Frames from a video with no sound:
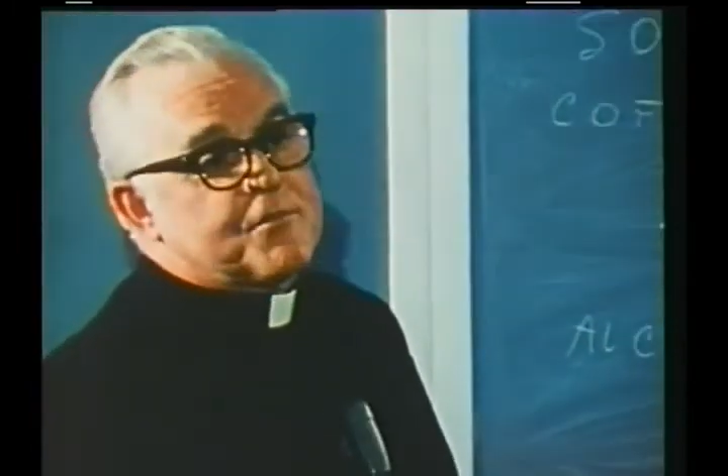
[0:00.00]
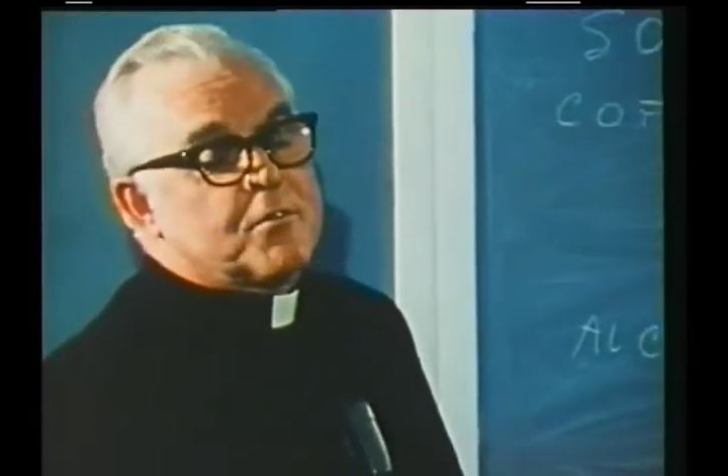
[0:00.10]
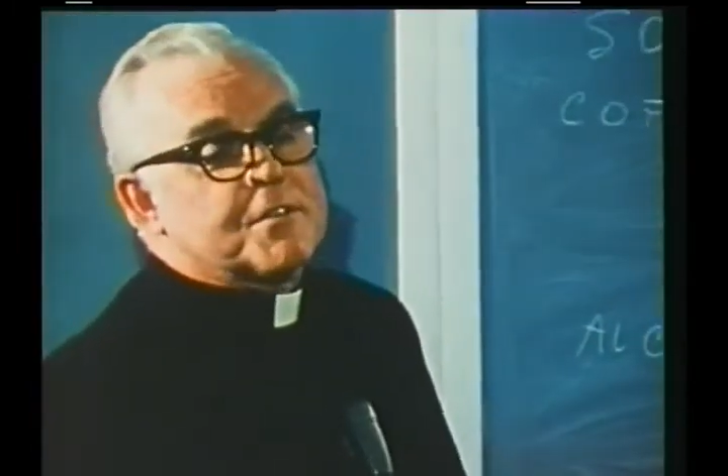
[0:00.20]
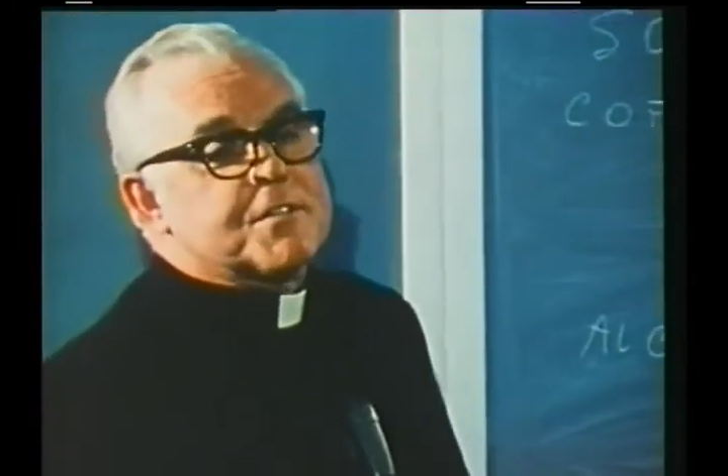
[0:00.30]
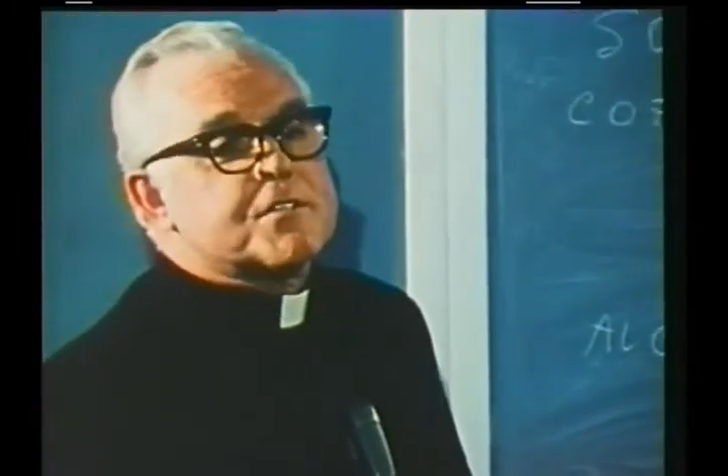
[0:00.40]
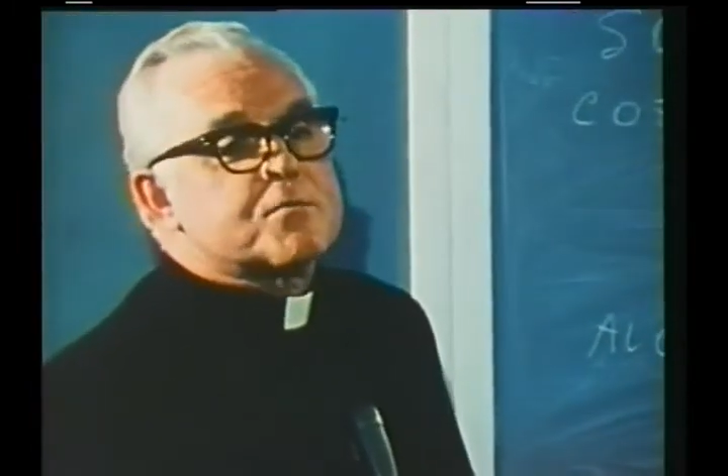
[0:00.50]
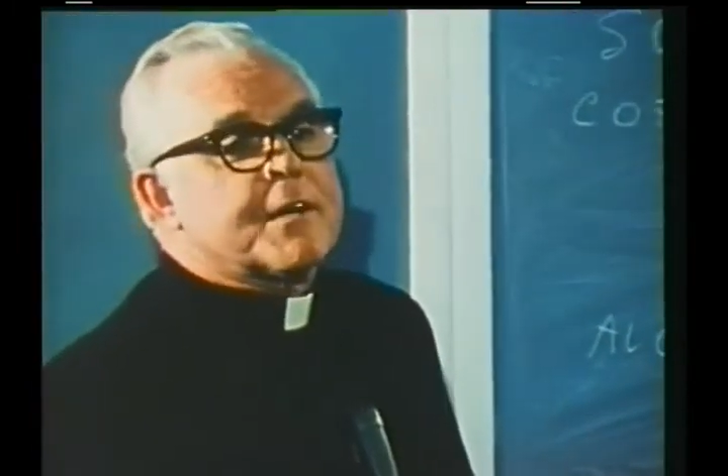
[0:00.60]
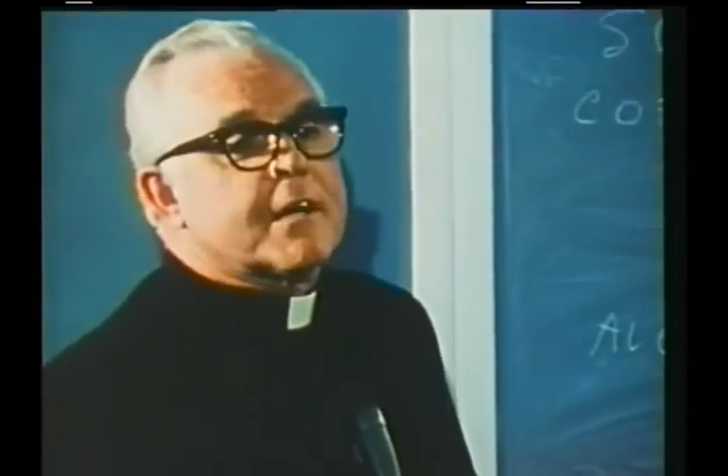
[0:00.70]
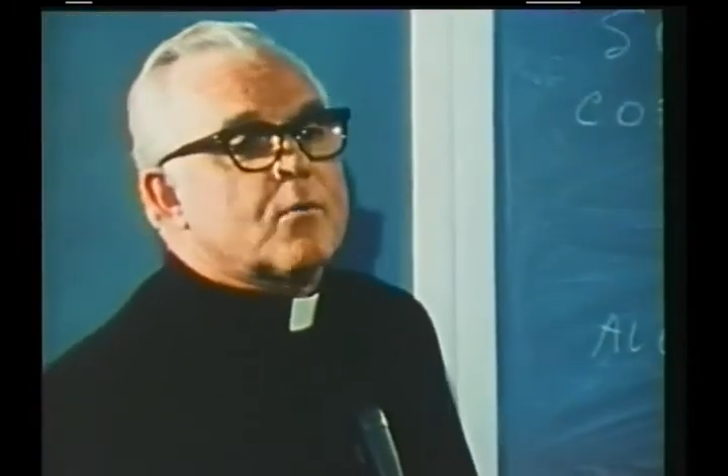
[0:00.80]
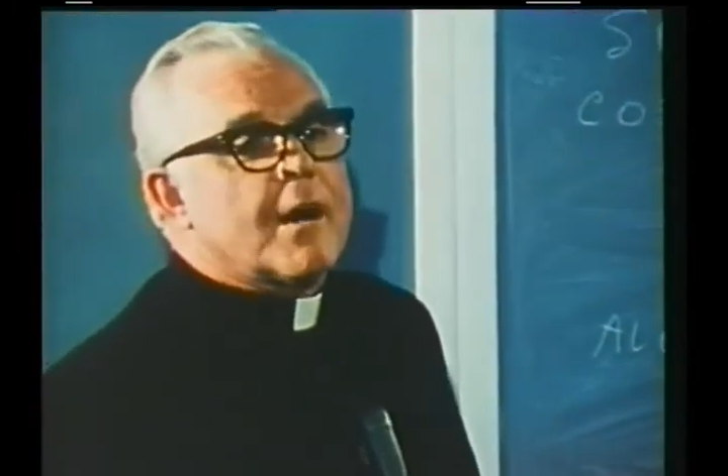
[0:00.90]
for it, just as
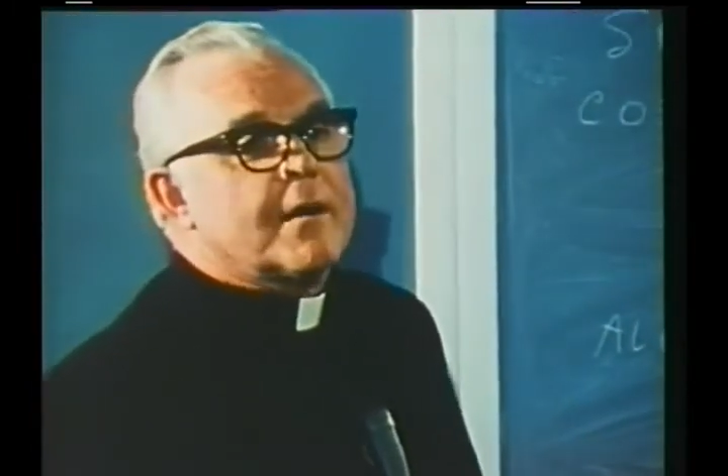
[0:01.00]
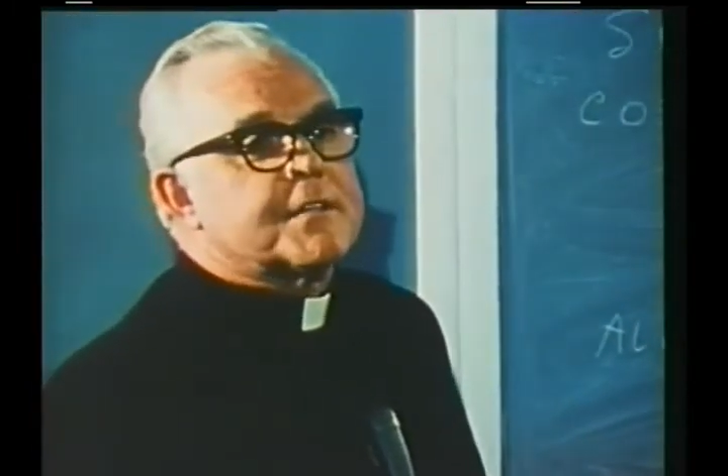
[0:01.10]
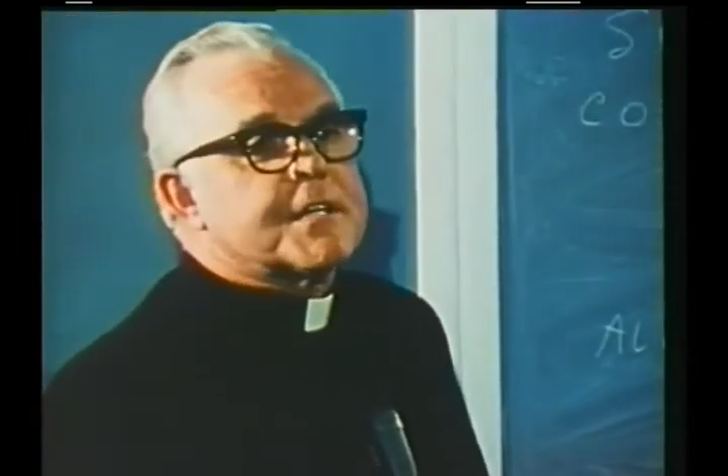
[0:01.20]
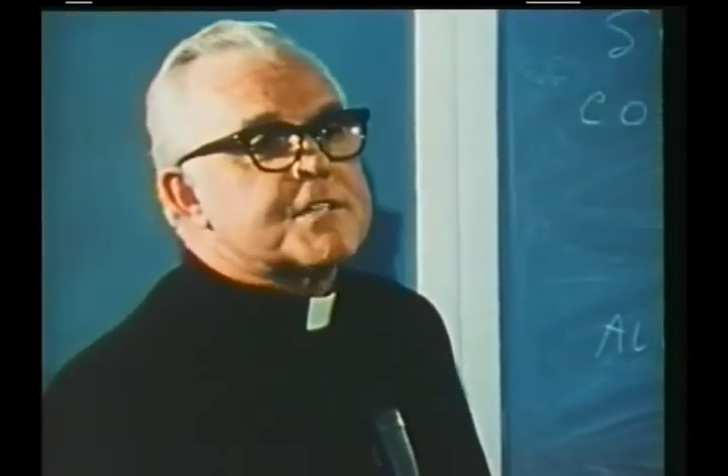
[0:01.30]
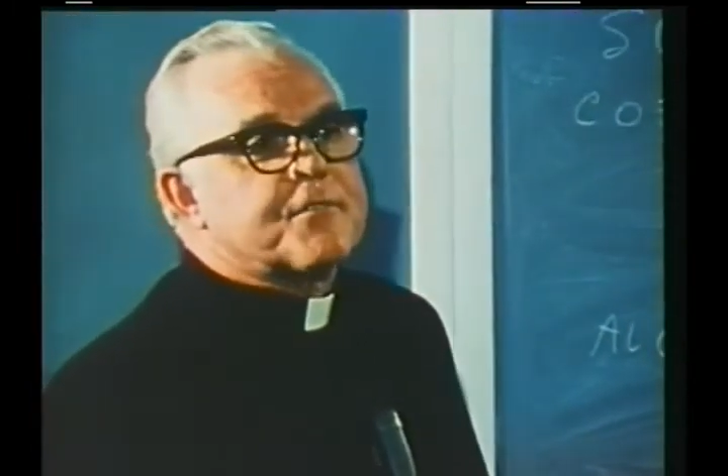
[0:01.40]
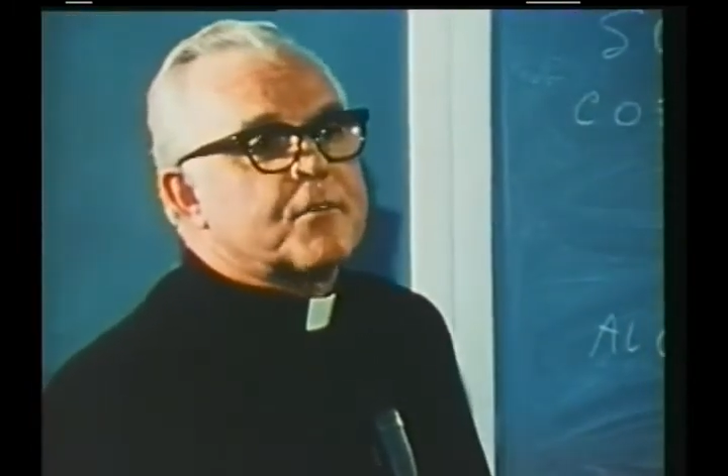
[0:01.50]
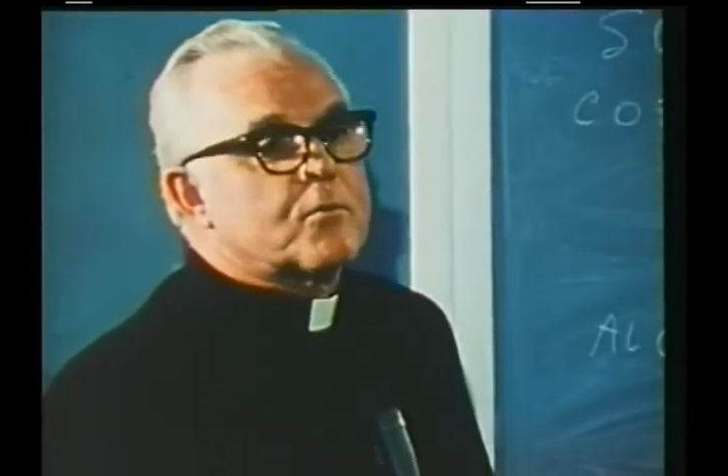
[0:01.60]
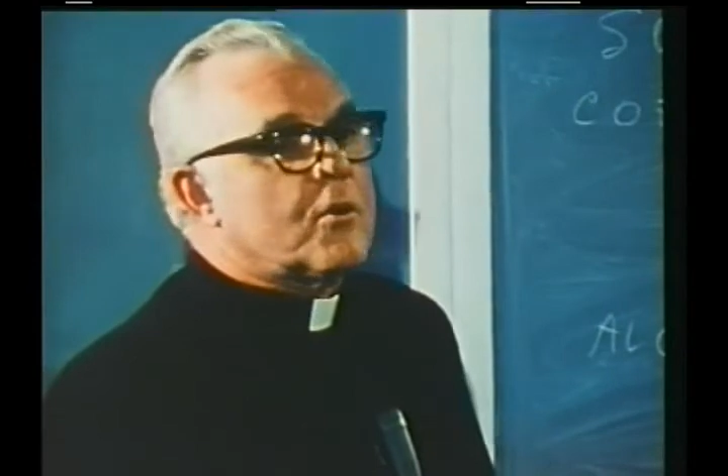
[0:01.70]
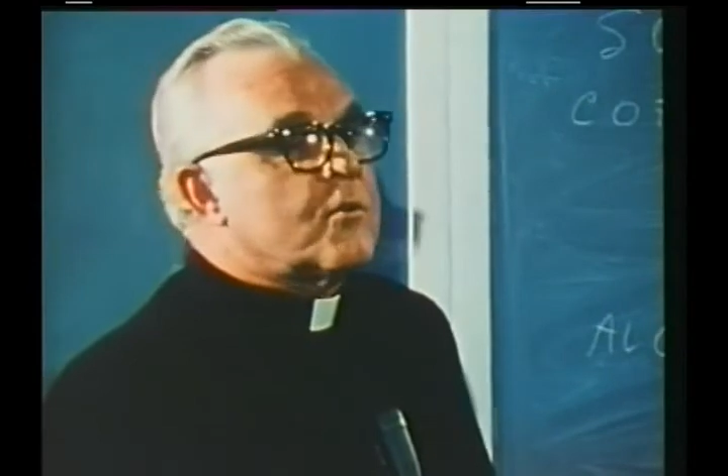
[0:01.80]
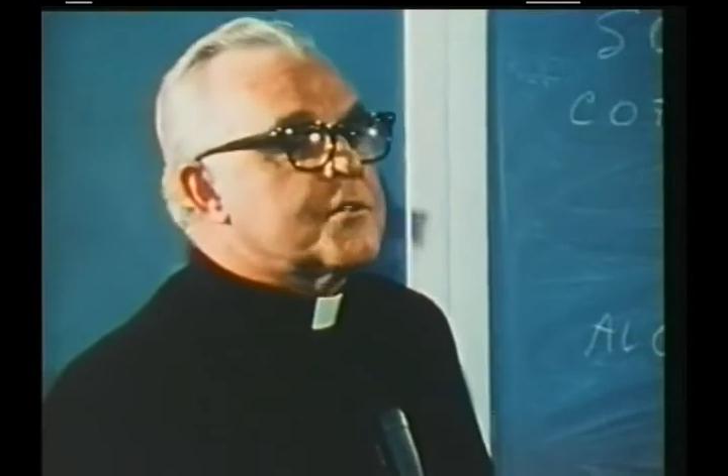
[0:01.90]
we acquire a taste for raw